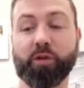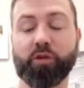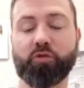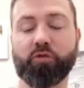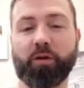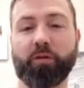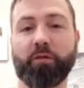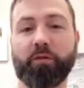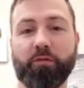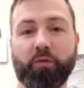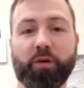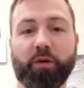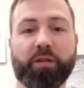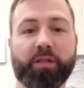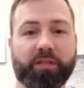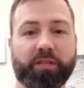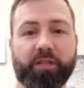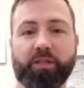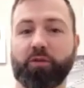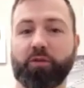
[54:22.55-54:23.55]
try to avoid the
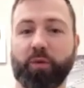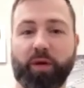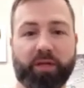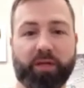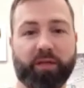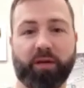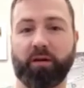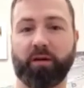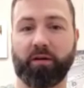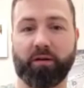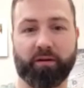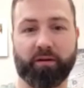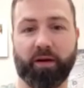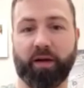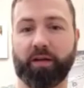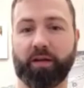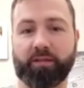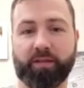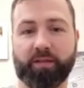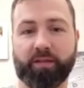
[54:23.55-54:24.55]
situation at all
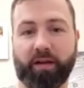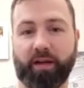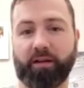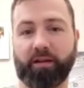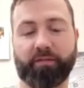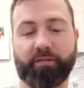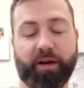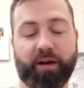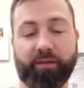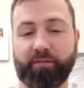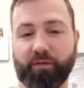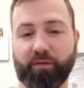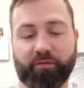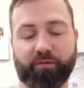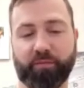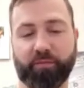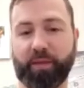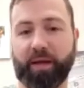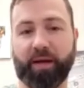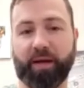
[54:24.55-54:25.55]
costs. And I've I've learned
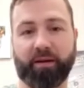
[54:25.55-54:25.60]
from that.